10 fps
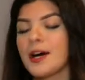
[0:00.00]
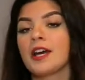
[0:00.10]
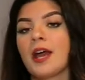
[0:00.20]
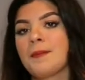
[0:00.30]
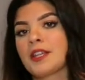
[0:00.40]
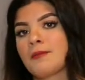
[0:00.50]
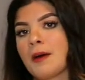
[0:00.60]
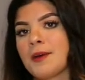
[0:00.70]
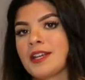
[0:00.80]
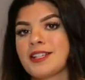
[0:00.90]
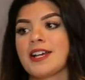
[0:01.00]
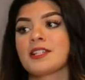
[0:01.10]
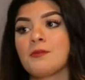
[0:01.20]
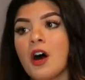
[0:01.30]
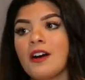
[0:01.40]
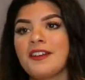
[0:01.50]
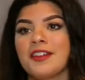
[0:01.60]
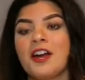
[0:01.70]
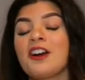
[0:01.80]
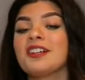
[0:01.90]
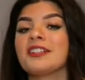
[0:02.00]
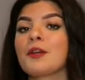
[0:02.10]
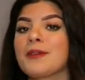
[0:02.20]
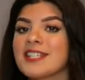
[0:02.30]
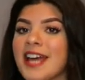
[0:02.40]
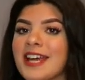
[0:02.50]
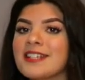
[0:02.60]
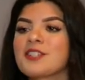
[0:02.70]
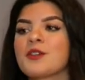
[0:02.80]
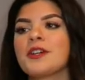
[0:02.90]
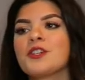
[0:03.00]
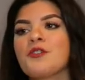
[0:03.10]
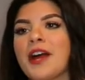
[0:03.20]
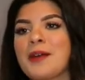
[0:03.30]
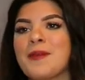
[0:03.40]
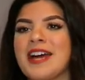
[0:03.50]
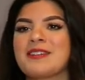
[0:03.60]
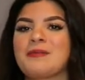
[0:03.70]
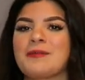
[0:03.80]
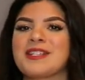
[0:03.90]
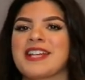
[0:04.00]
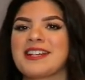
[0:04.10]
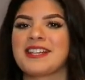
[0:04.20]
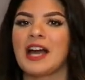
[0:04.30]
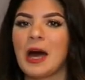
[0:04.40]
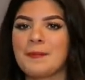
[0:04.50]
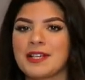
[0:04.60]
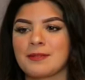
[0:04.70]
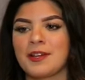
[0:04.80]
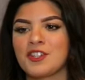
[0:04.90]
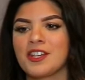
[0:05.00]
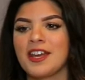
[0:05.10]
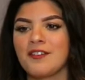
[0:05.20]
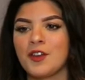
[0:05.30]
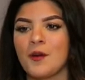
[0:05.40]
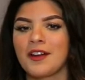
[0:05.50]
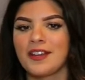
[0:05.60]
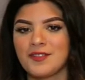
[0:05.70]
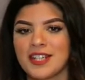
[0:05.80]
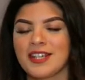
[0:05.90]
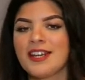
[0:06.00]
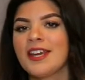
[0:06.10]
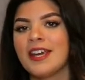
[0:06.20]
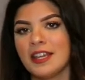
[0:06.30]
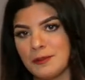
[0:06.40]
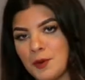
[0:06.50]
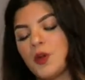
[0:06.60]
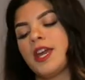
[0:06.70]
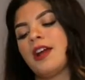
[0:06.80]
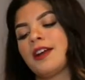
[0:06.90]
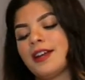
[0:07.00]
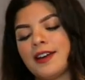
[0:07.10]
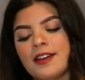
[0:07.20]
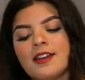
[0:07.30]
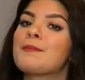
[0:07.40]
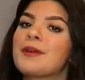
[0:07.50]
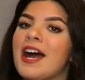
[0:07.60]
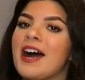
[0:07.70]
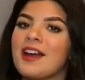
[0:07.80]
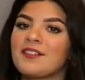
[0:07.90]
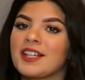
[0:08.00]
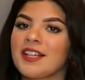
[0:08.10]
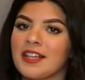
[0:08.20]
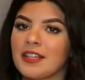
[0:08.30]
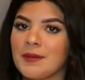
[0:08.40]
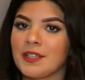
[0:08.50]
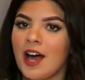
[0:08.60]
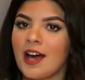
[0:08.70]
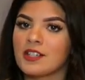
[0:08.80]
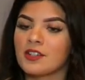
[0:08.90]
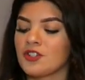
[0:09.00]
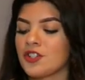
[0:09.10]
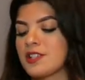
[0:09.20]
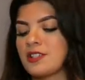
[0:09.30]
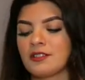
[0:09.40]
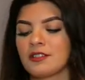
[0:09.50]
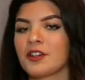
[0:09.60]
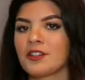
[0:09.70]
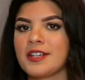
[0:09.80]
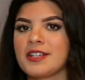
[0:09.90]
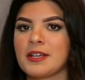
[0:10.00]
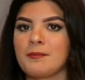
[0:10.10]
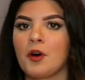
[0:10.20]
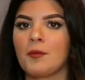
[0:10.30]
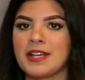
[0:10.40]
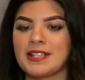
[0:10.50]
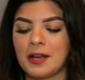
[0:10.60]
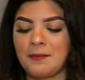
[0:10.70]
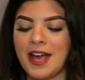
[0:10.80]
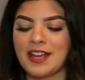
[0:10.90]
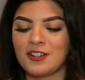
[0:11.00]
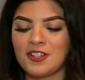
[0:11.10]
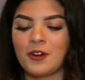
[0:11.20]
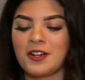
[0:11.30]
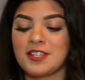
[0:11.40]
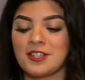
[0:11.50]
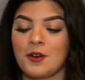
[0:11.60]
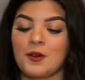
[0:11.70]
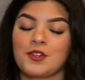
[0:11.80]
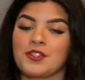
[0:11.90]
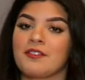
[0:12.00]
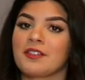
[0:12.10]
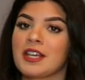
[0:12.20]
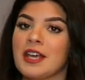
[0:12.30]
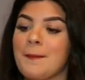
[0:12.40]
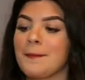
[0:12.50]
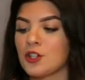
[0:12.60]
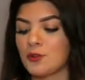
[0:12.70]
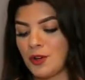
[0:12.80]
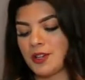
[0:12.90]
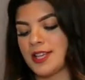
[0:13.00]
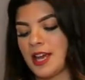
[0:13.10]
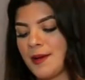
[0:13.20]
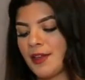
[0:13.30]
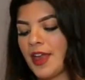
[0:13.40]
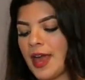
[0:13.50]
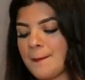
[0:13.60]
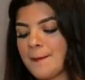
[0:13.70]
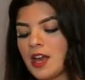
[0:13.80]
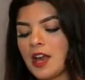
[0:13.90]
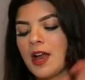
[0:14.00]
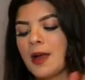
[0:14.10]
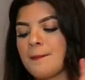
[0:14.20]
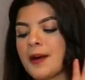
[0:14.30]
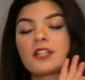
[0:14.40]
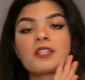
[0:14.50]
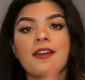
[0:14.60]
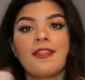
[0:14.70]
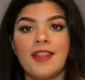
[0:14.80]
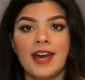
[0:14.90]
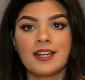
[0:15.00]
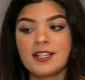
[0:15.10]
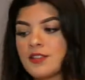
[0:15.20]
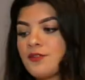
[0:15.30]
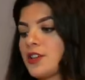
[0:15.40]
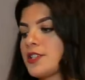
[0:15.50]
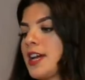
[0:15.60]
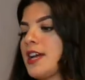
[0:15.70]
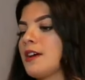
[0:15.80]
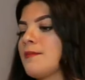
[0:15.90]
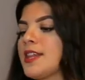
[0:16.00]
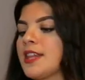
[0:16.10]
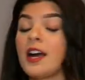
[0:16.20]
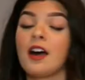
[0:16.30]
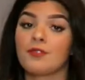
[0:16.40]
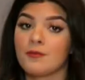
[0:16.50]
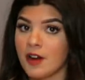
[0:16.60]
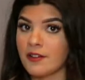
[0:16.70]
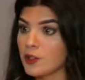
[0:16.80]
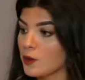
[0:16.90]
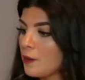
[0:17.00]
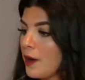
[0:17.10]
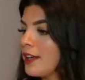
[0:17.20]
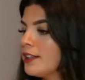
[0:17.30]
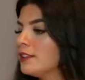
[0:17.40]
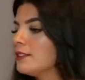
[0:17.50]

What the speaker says: but I picked them up in a size small and they are a little bit tight, so I do recommend maybe sizing up, especially if you are gifted in the booty area. But yeah, I really like them a lot. They're just literally simple basic biker shorts, so there's not really much more to say about them, but that is the first item that I got from Forever 21.